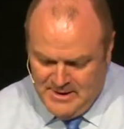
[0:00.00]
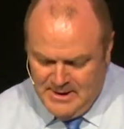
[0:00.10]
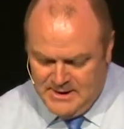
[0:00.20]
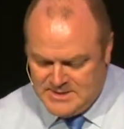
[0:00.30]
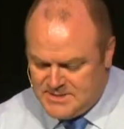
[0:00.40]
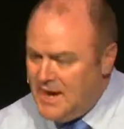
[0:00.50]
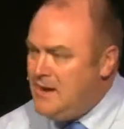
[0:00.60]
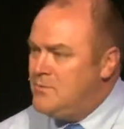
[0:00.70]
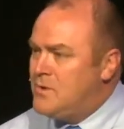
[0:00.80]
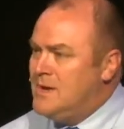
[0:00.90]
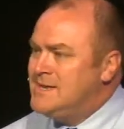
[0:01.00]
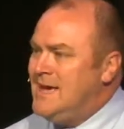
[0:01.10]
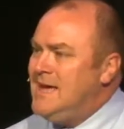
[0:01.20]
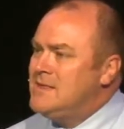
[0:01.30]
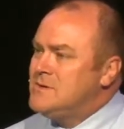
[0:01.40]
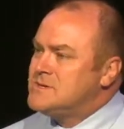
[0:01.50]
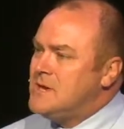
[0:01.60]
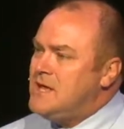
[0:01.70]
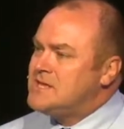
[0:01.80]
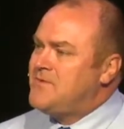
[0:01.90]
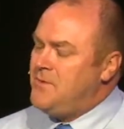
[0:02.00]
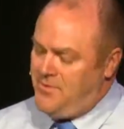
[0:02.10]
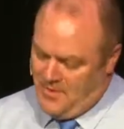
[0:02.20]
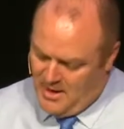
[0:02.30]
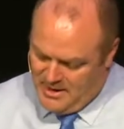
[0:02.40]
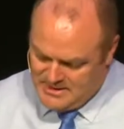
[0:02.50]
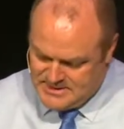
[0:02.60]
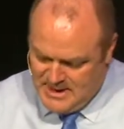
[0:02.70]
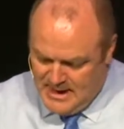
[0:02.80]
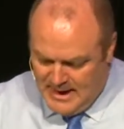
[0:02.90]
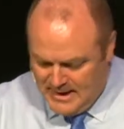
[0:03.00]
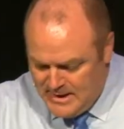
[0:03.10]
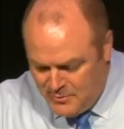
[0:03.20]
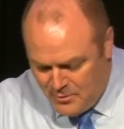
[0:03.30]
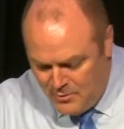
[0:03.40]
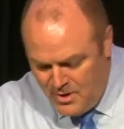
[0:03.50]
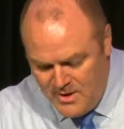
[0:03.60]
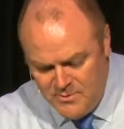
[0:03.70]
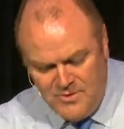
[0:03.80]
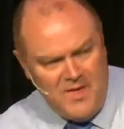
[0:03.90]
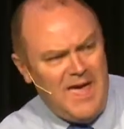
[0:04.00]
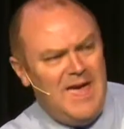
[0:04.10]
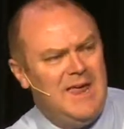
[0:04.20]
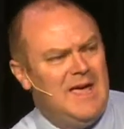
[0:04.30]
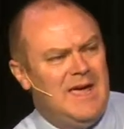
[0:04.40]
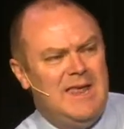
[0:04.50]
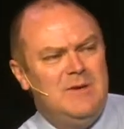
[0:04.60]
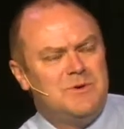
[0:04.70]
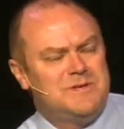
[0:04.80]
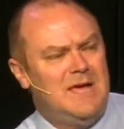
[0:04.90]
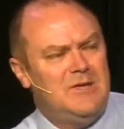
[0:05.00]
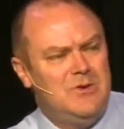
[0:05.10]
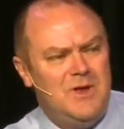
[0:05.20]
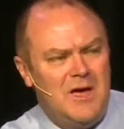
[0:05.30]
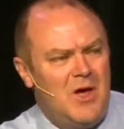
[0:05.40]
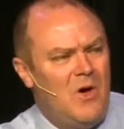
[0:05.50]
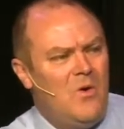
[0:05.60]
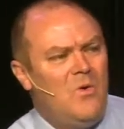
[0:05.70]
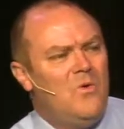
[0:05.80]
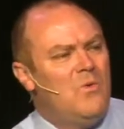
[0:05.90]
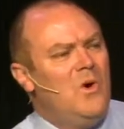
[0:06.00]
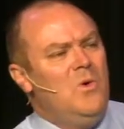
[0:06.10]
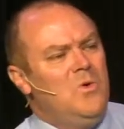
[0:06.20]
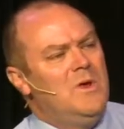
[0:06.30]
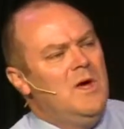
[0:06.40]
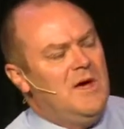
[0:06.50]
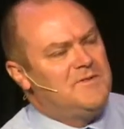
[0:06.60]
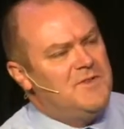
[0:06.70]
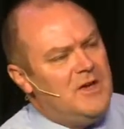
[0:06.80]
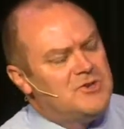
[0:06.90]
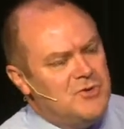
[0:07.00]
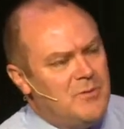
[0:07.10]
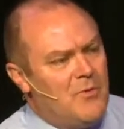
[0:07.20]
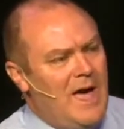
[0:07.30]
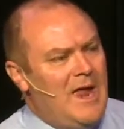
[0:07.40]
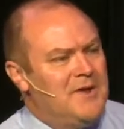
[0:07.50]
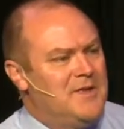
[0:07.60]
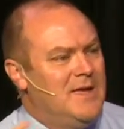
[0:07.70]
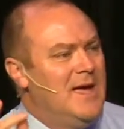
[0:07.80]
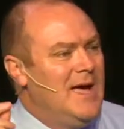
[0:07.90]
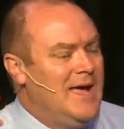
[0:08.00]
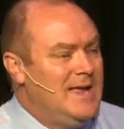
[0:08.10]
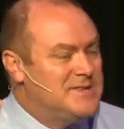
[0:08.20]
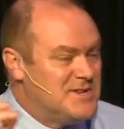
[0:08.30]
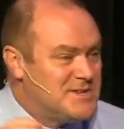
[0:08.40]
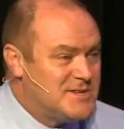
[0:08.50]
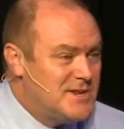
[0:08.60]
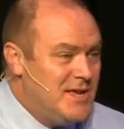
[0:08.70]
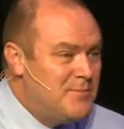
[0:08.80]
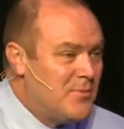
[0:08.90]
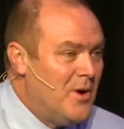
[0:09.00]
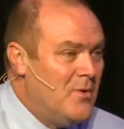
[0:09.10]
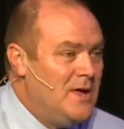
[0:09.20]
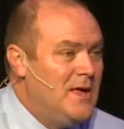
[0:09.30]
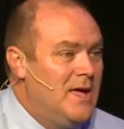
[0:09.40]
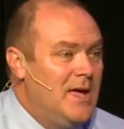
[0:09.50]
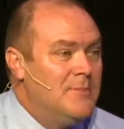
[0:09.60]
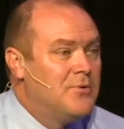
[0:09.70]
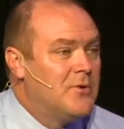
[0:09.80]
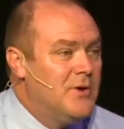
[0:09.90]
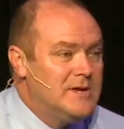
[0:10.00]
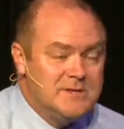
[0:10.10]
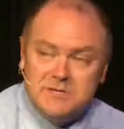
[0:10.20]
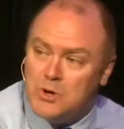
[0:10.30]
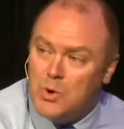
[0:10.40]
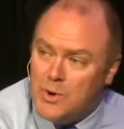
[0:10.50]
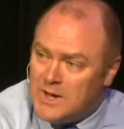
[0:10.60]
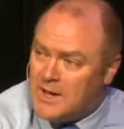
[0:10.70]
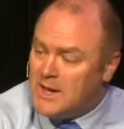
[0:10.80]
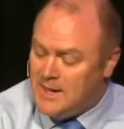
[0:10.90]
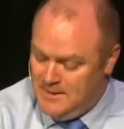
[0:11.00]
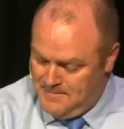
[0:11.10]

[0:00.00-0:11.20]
And Satan can take those lustful thoughts and he will run with that and he will take you down a whole road of sexual immorality and it's a steep road. It, it progresses quickly.